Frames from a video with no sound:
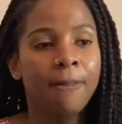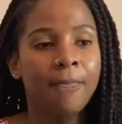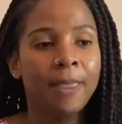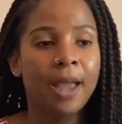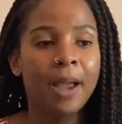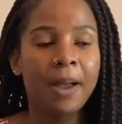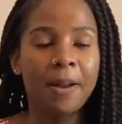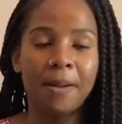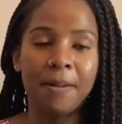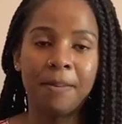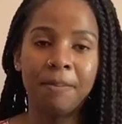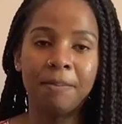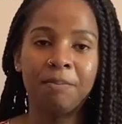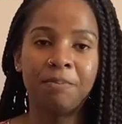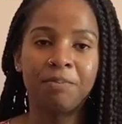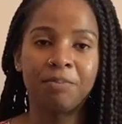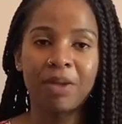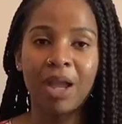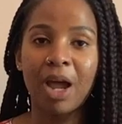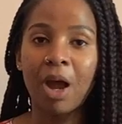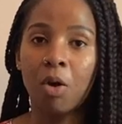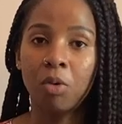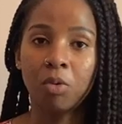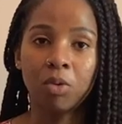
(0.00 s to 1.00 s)

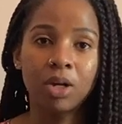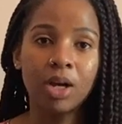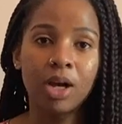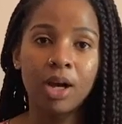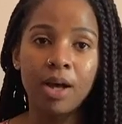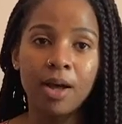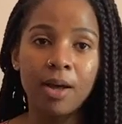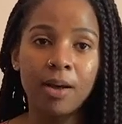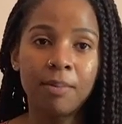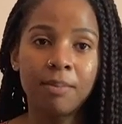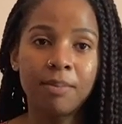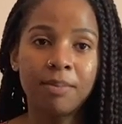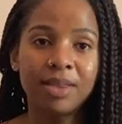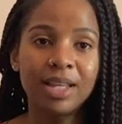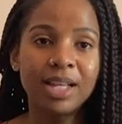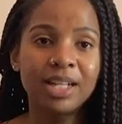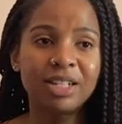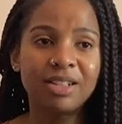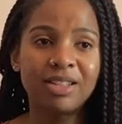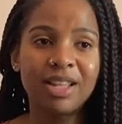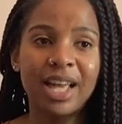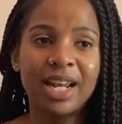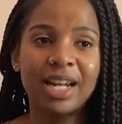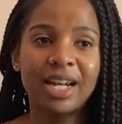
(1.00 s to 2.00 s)
outcome,
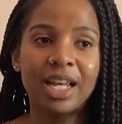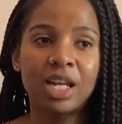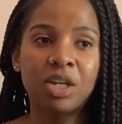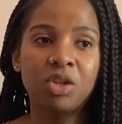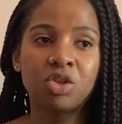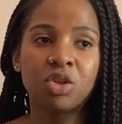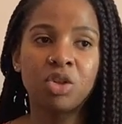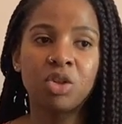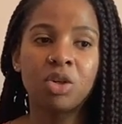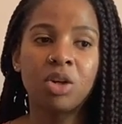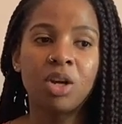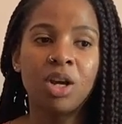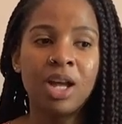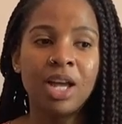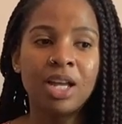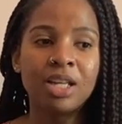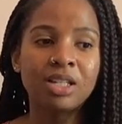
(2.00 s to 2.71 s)
things of that nature.